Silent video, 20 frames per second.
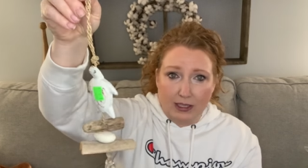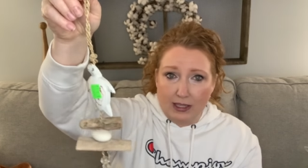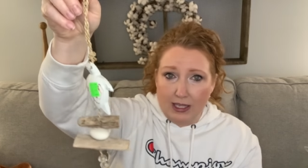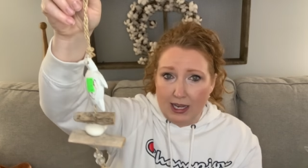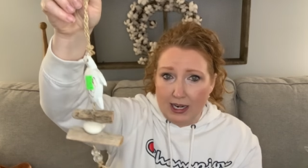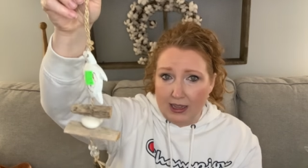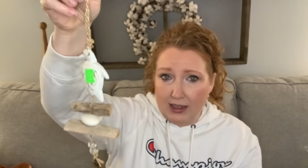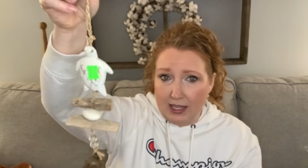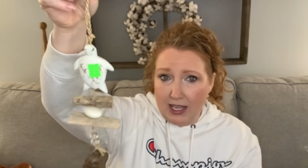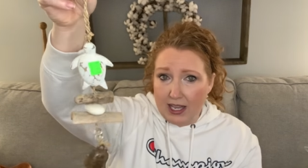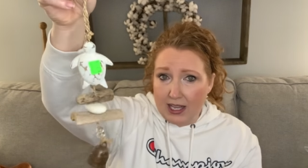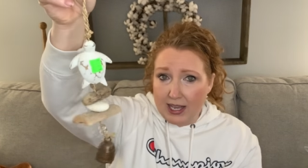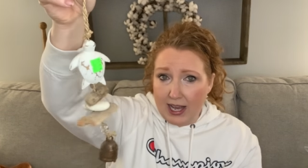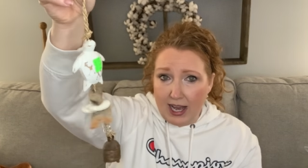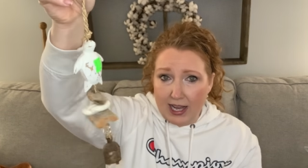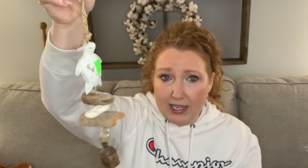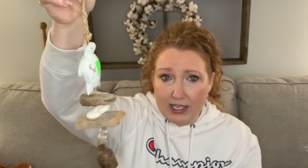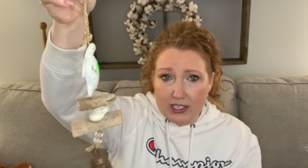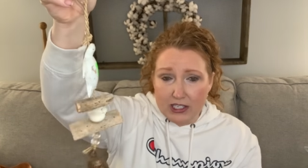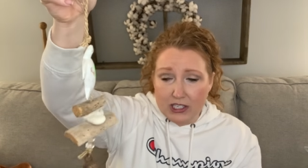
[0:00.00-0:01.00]
lot of lake
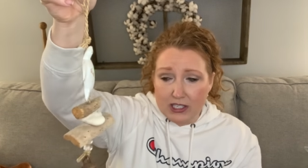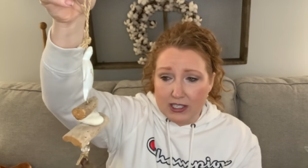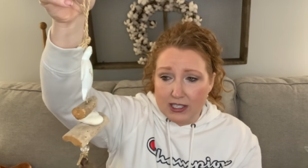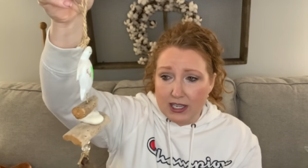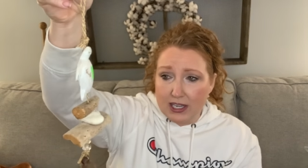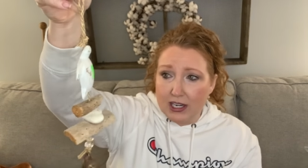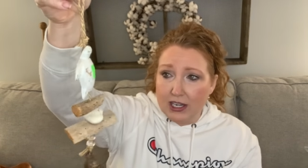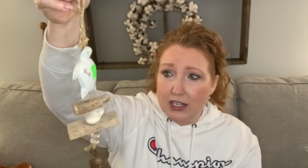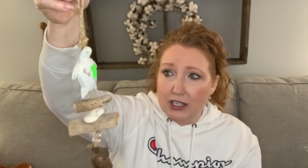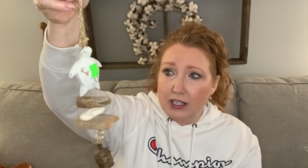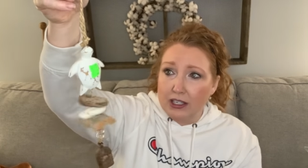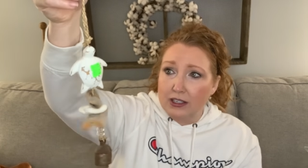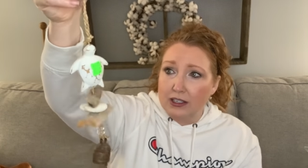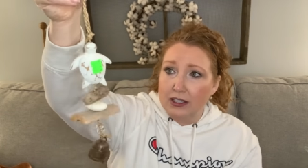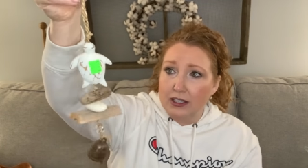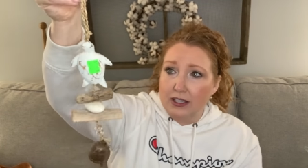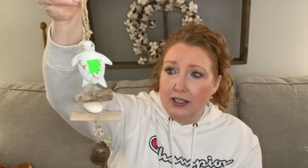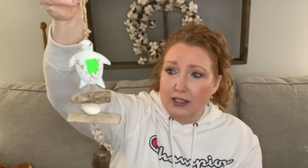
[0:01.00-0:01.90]
cottages here.